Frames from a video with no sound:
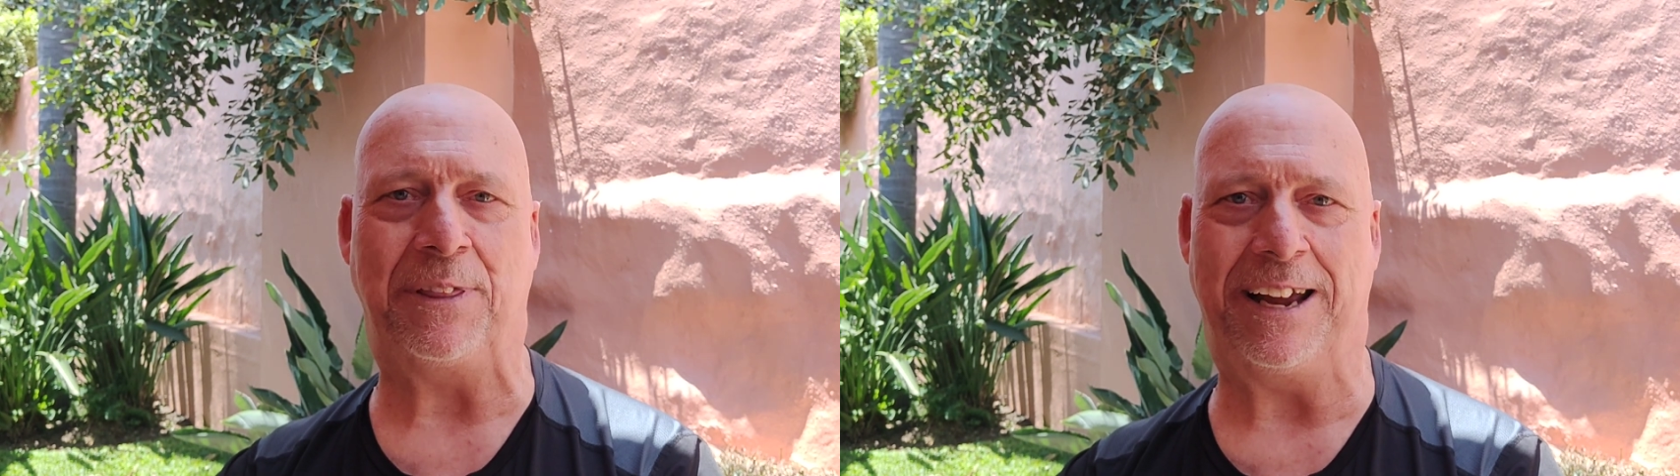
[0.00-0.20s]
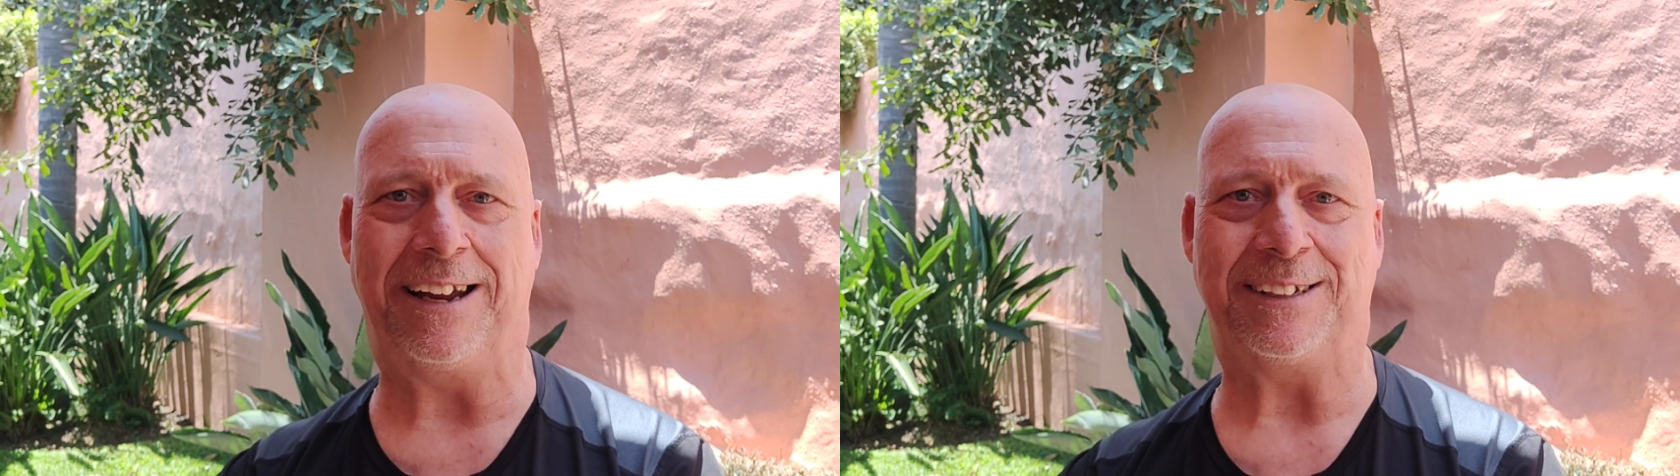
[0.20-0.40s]

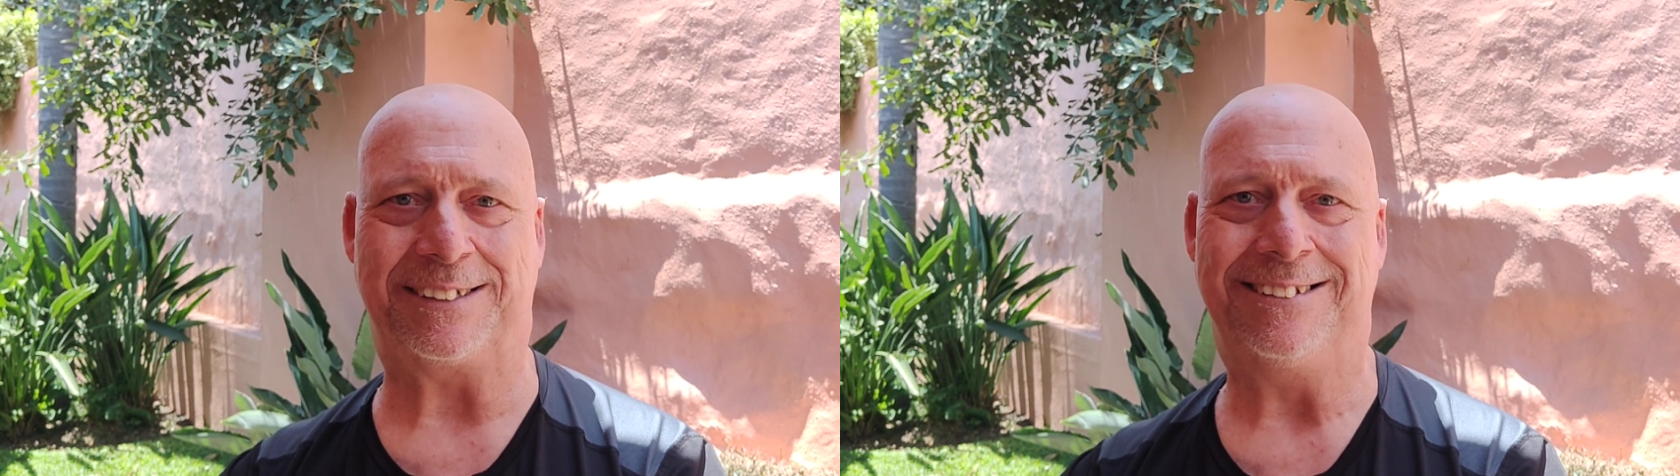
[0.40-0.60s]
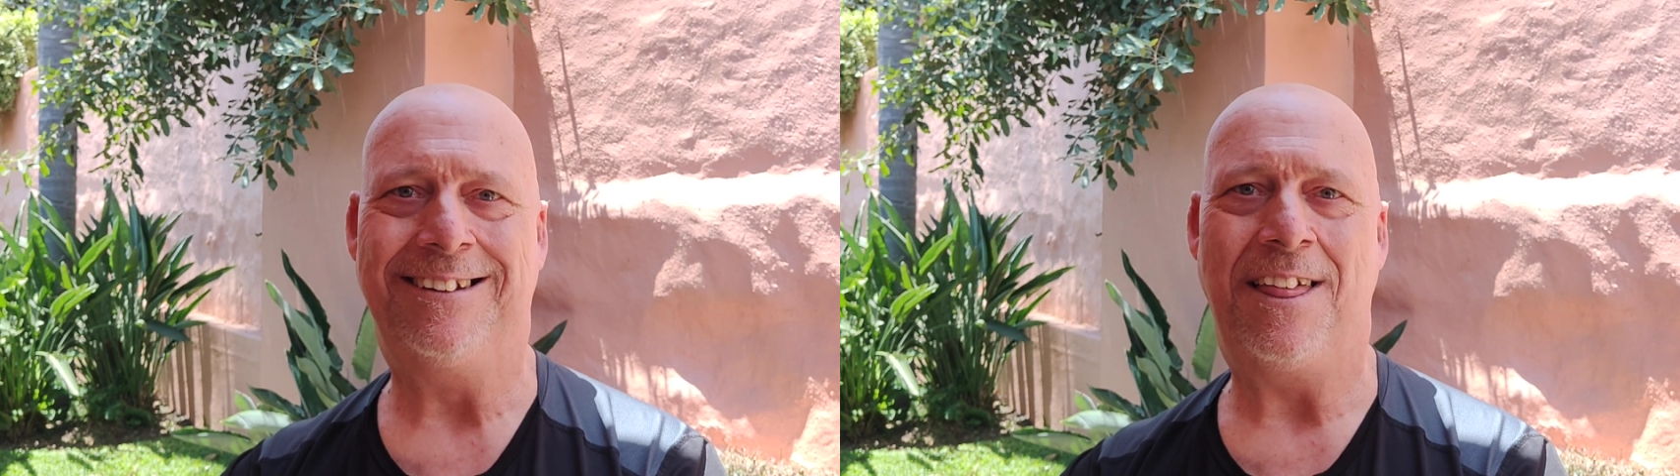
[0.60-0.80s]

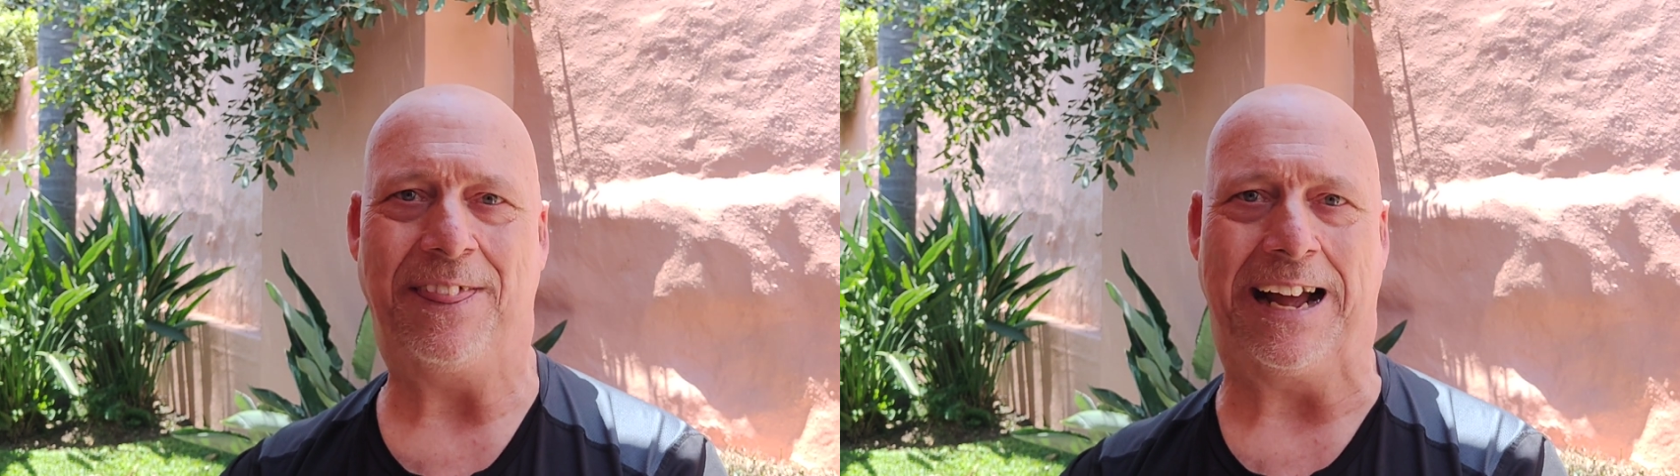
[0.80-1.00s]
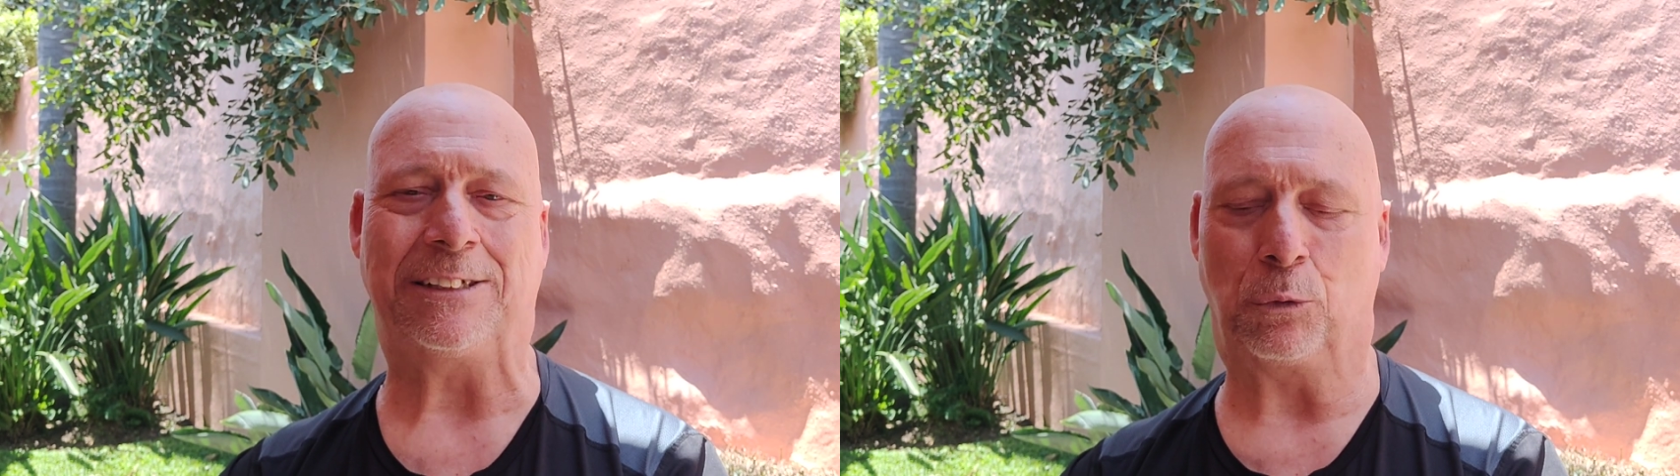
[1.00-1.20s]
things
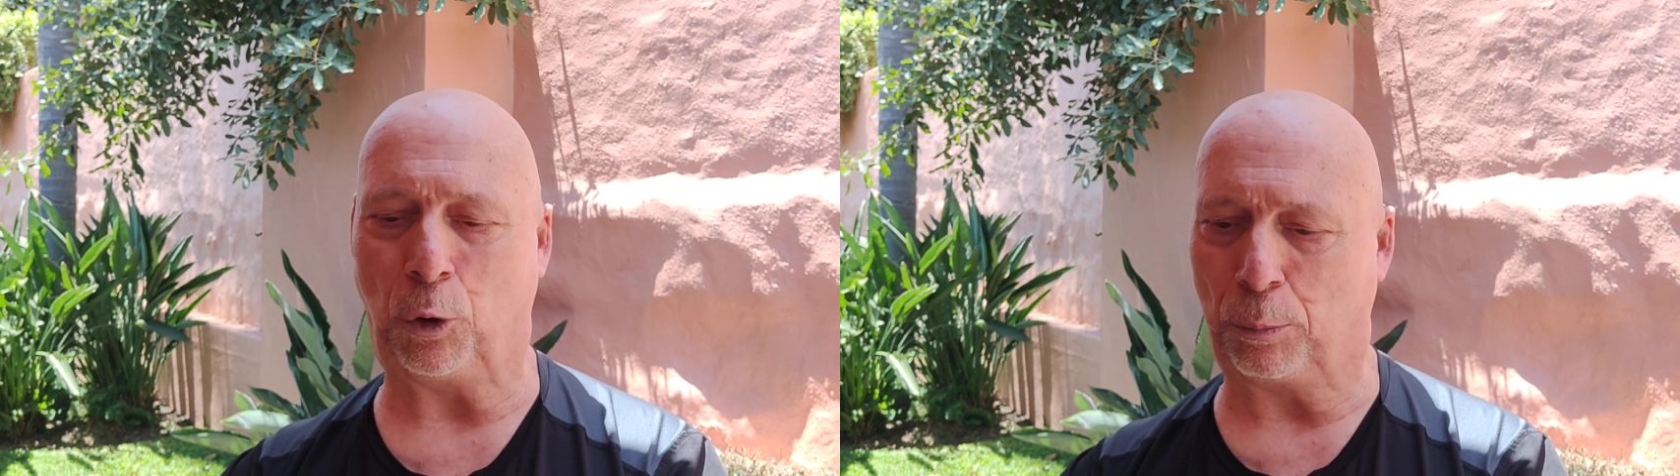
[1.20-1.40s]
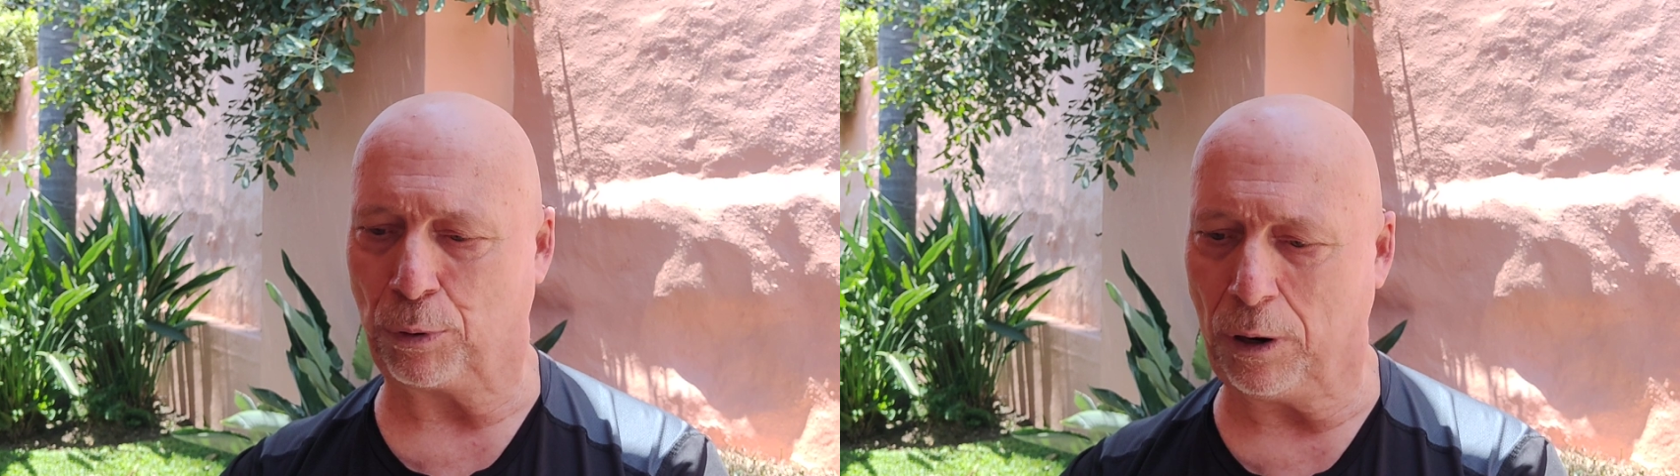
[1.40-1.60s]
that's a
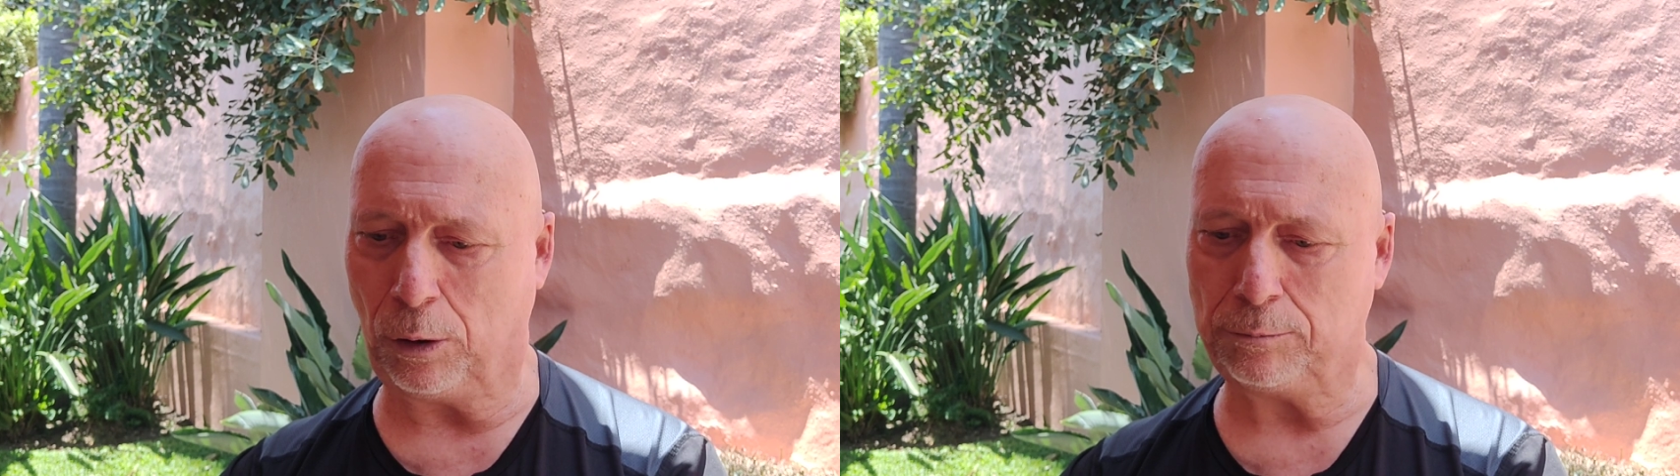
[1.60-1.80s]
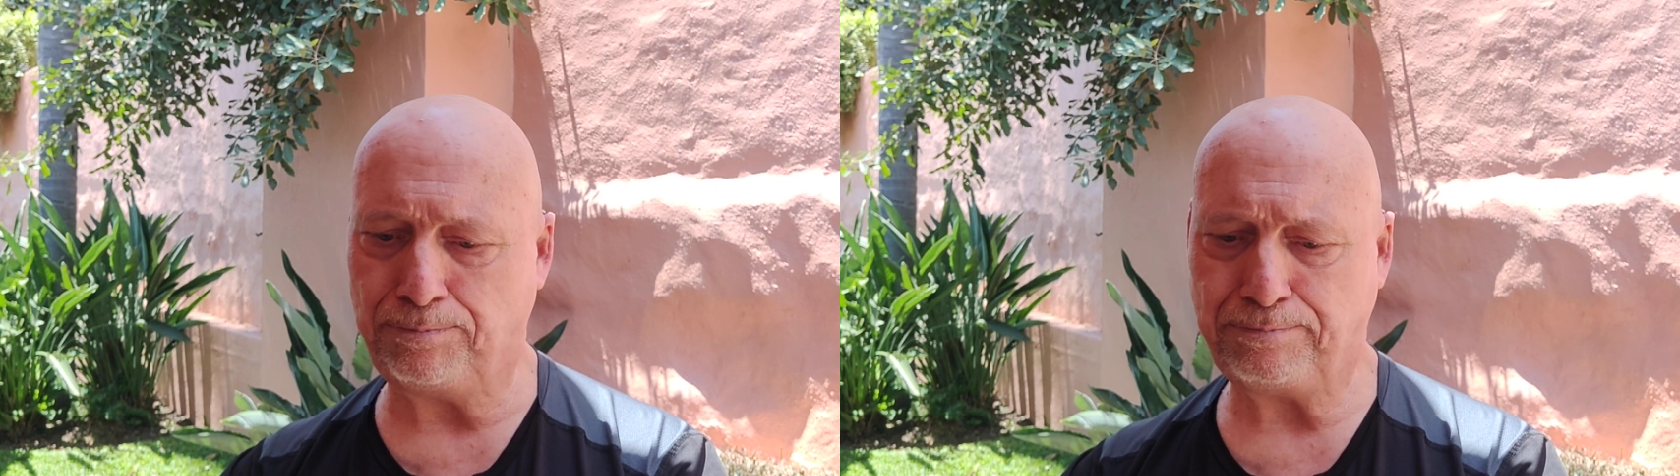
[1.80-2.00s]
real
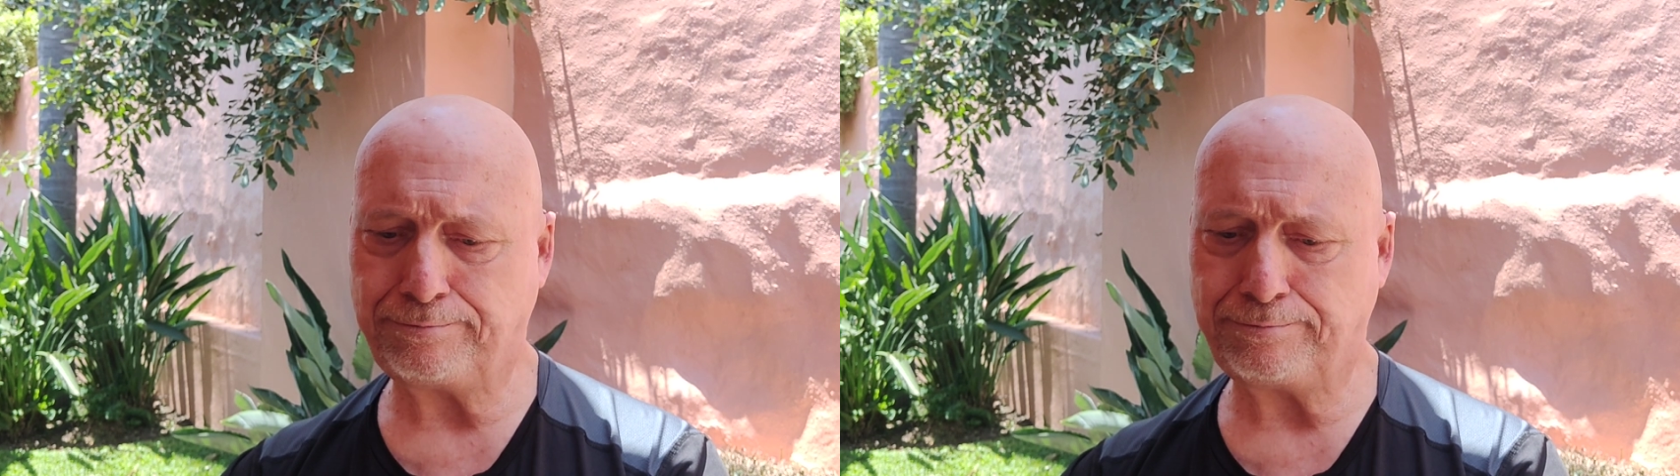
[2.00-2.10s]
pro.